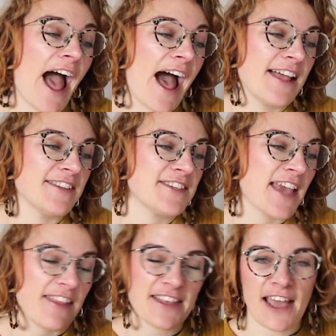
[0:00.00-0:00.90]
And
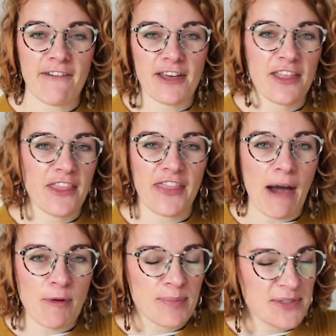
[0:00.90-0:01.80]
yeah, they're
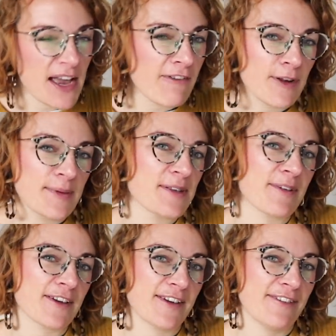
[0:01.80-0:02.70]
that would be definitely be
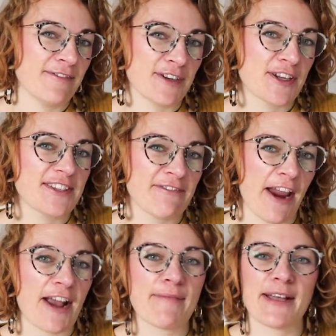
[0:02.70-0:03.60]
something I would
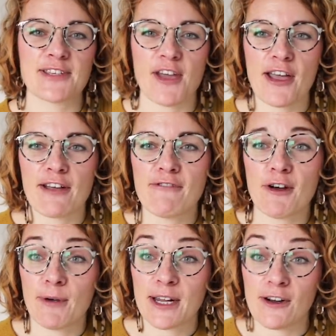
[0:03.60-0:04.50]
recommend going and
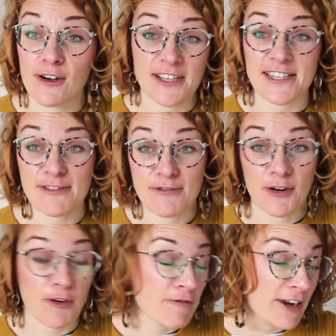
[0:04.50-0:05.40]
following along, because they've
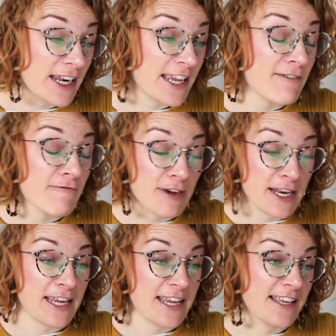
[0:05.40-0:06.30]
got really,
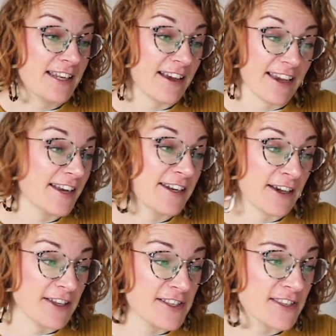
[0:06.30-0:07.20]
really like
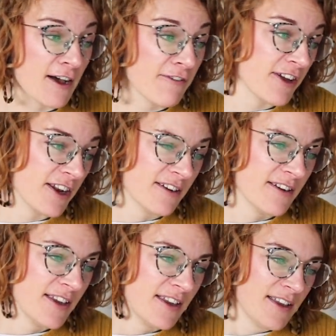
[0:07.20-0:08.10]
nice stuff. And
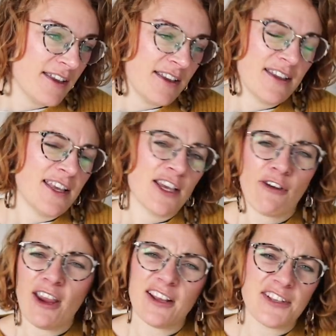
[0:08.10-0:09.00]

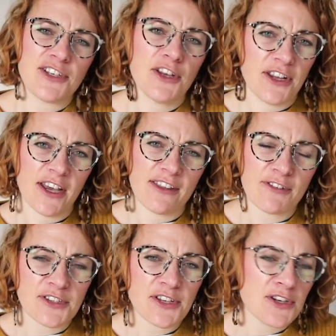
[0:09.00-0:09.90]
Grain Line Studio, they've
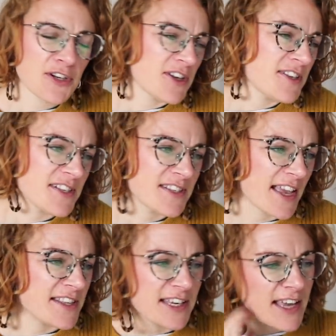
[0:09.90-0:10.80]
got such a nice
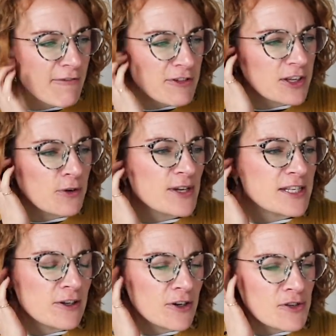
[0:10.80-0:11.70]
aesthetic. Everything
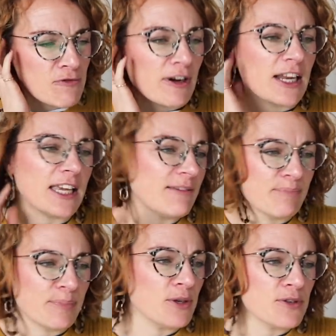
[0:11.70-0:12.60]
always looks really
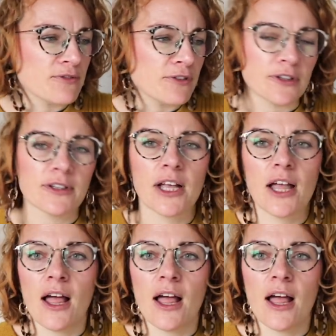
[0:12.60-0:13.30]
beautiful.